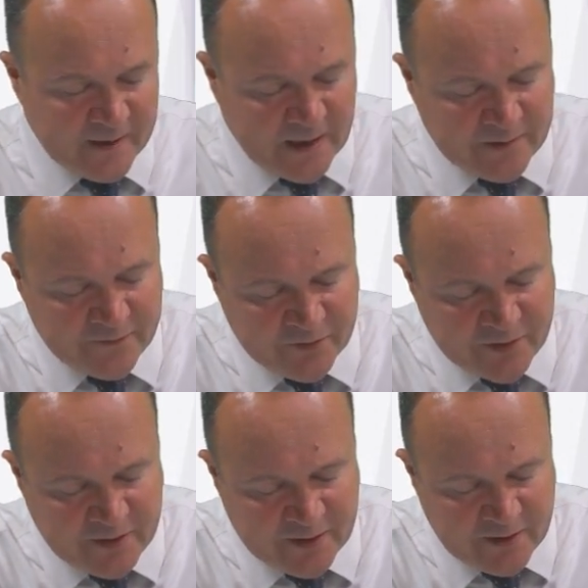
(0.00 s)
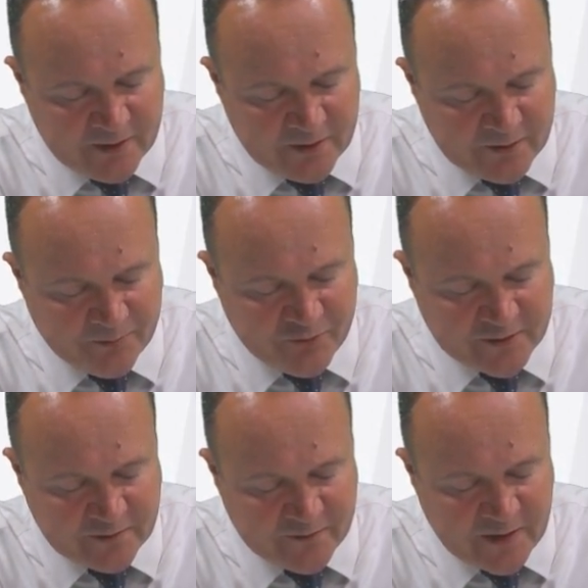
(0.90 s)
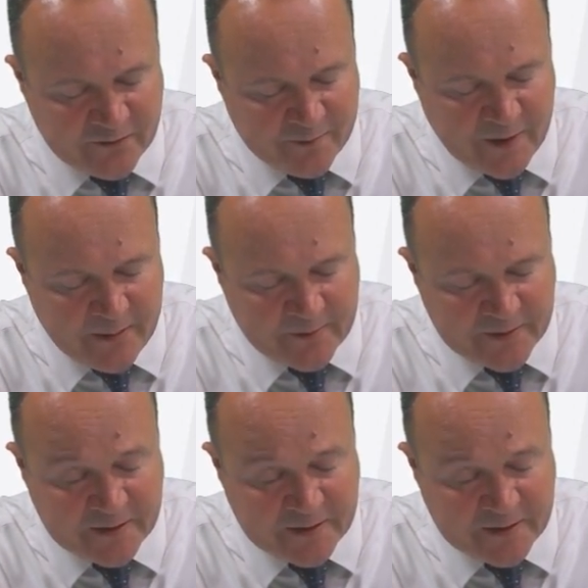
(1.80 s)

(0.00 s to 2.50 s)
and for the present value of the payments,